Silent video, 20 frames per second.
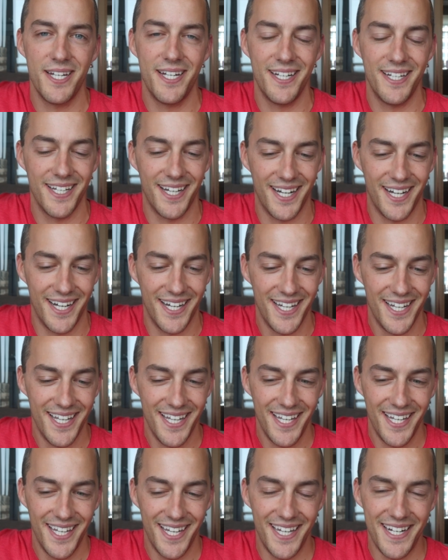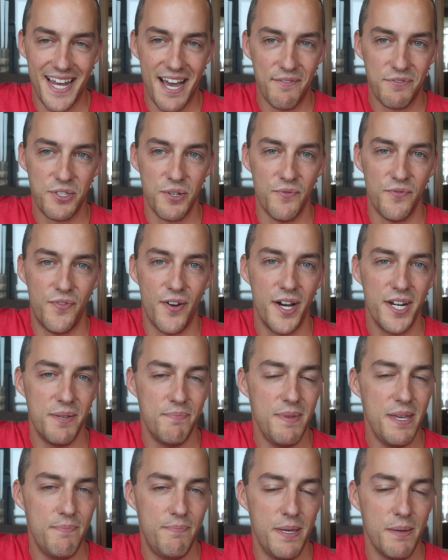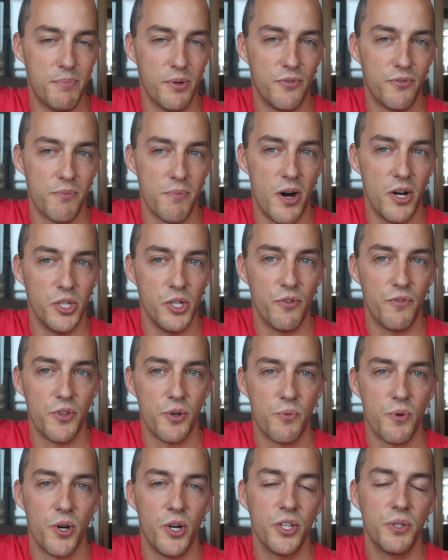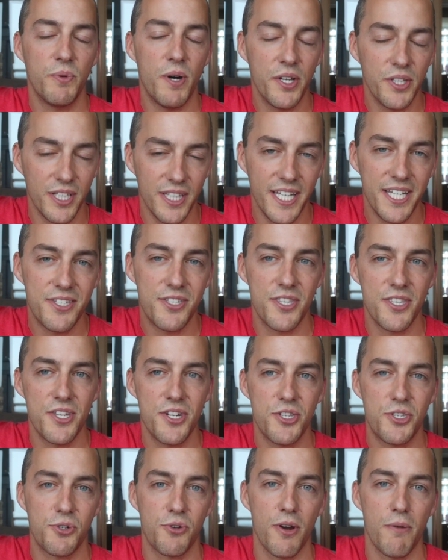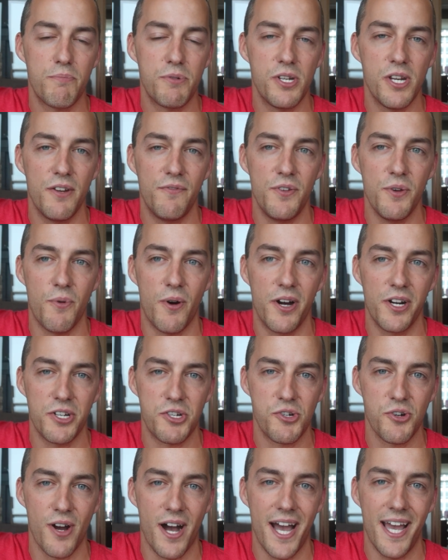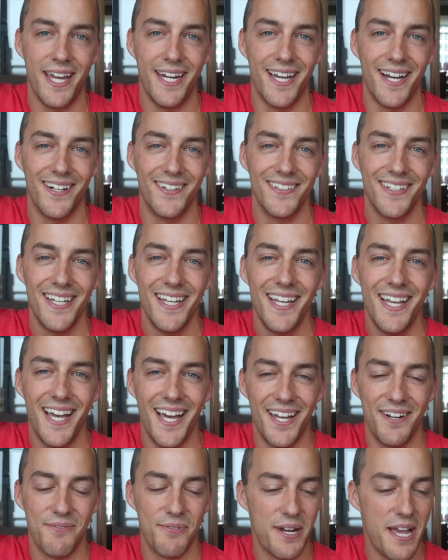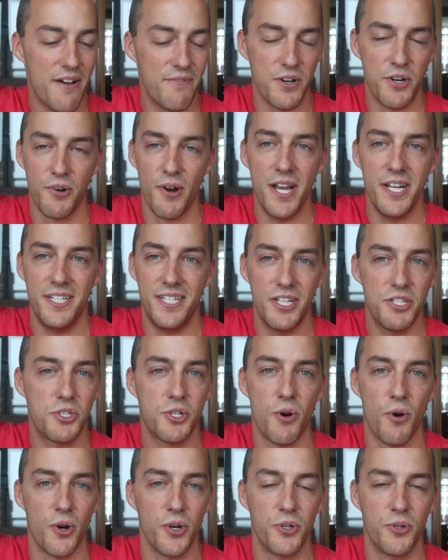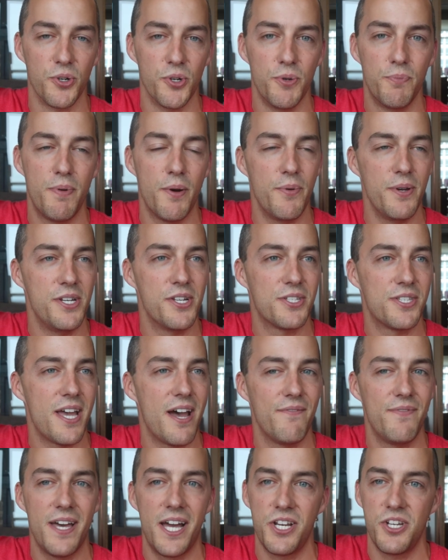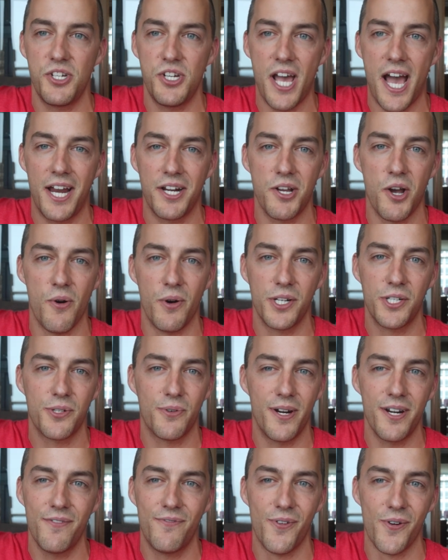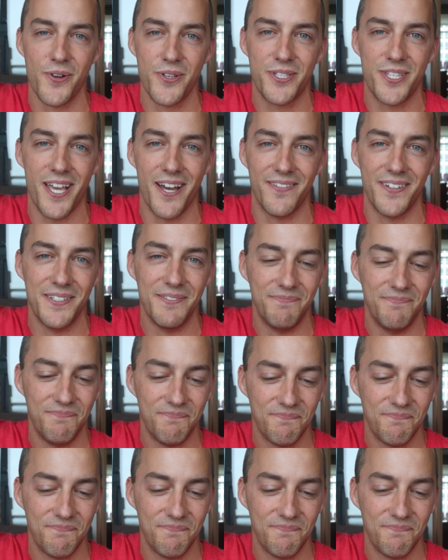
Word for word: and uh, and have some fun and meet people from all over the world, well, the link's in the description if you want to try it out and we have a great Discord group, and we just have that chat going 24 7.